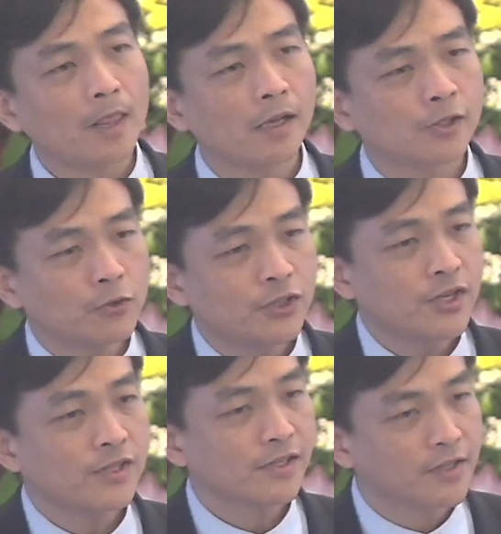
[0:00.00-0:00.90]
So
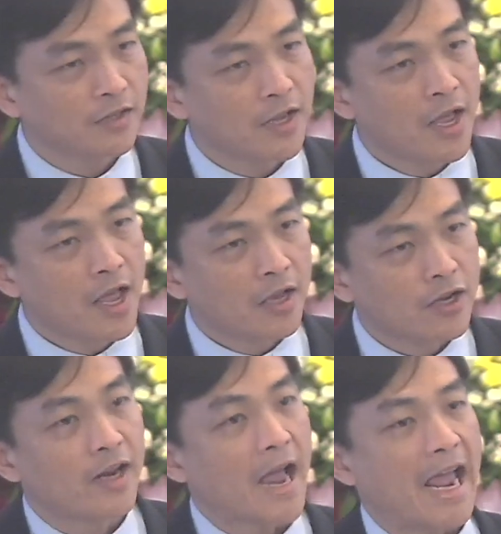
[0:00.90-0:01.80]
Jesus
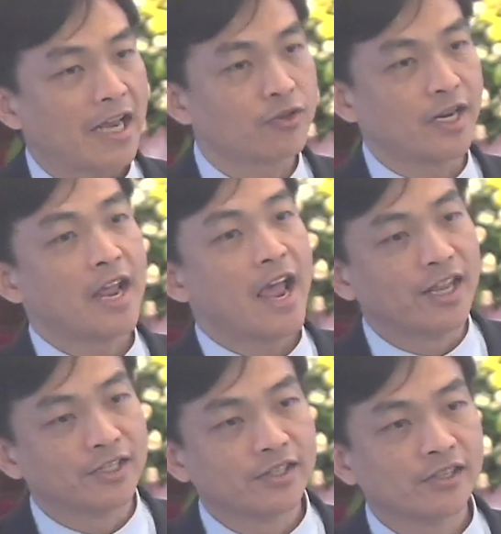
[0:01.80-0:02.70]
got angry,
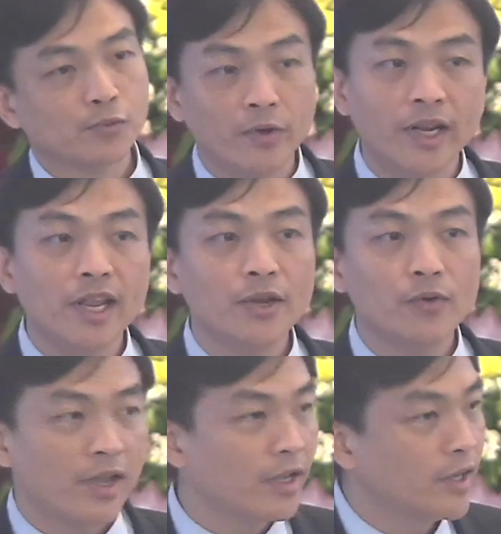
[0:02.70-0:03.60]
and Jesus, what did he do?
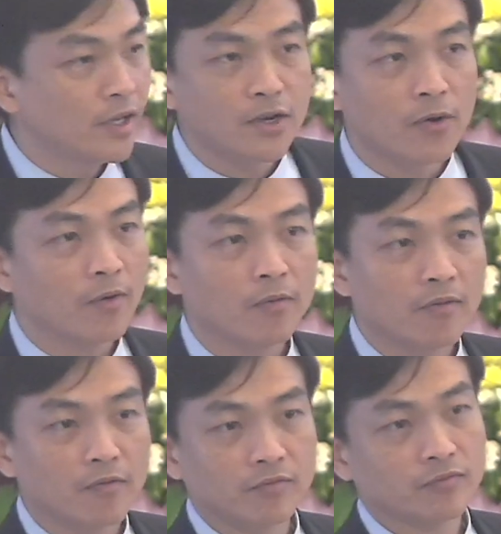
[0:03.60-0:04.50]
He didn't go
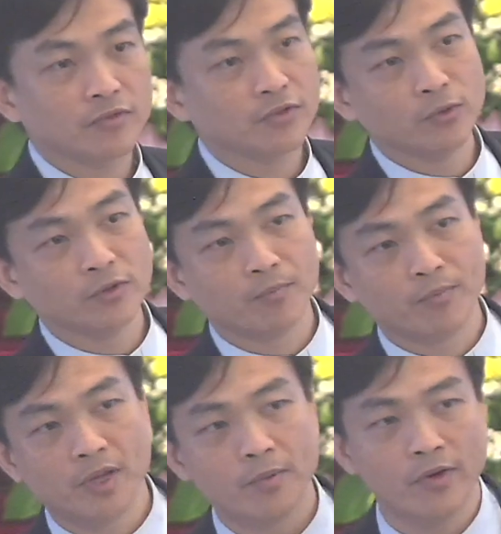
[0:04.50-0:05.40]
to the
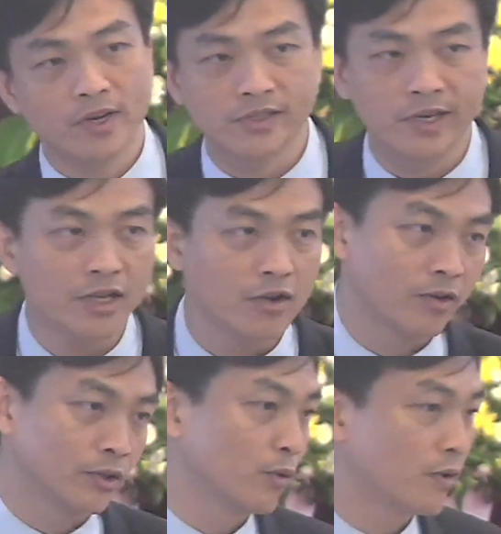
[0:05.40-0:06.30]
people in the synagogue or
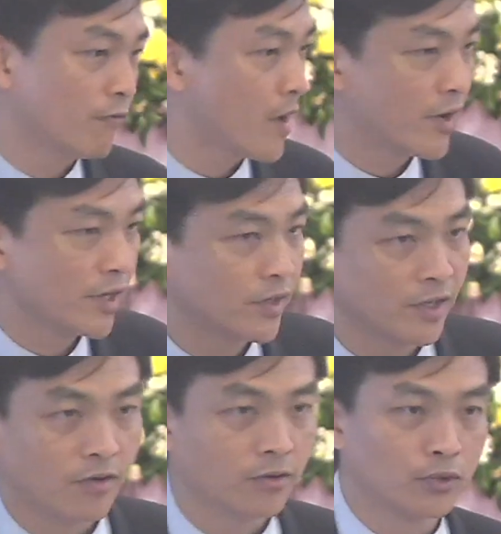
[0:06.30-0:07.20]
to the
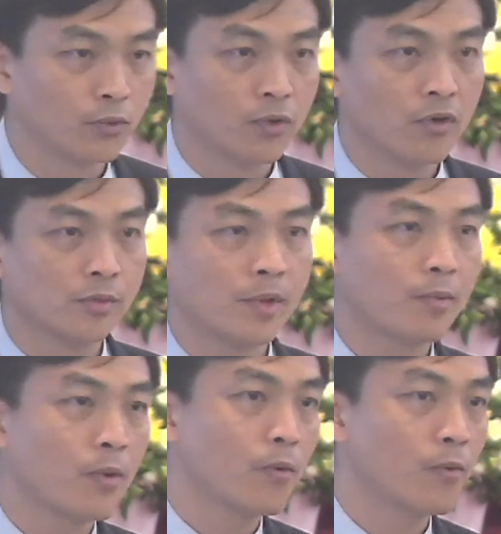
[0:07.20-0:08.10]
Pharisee or to those
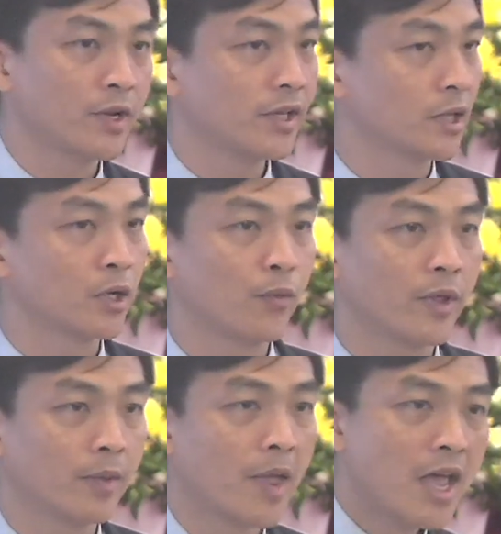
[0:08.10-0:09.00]
people who disagree with
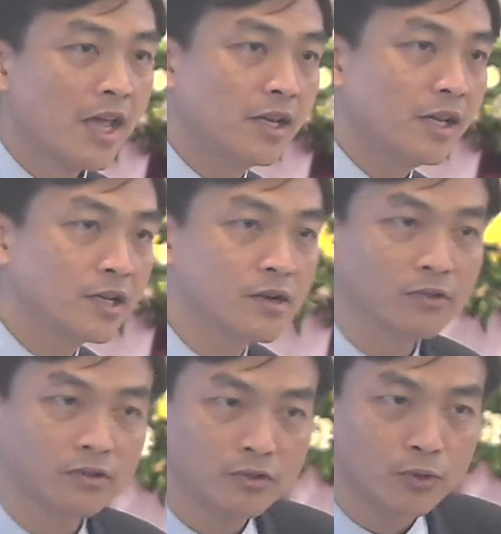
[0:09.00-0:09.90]
him. He didn't go
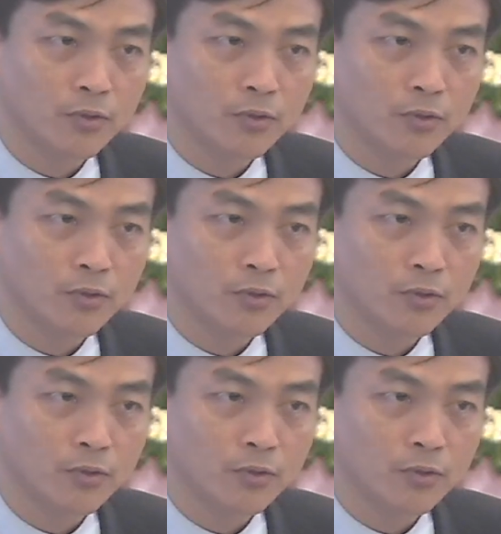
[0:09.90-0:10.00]
to